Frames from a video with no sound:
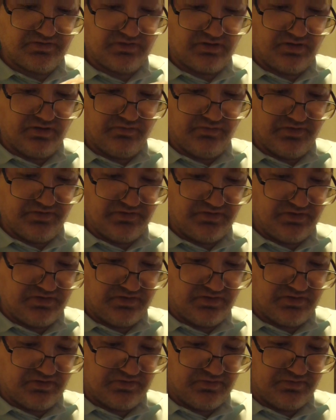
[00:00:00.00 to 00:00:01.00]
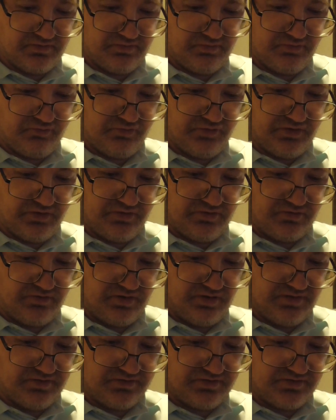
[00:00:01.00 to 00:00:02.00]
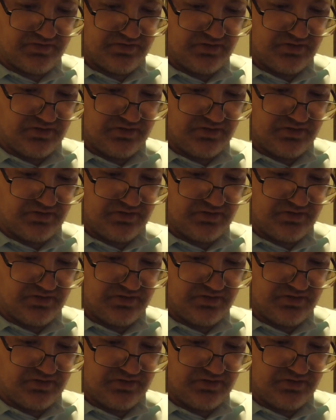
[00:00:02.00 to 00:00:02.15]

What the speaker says: solve the center for the cross,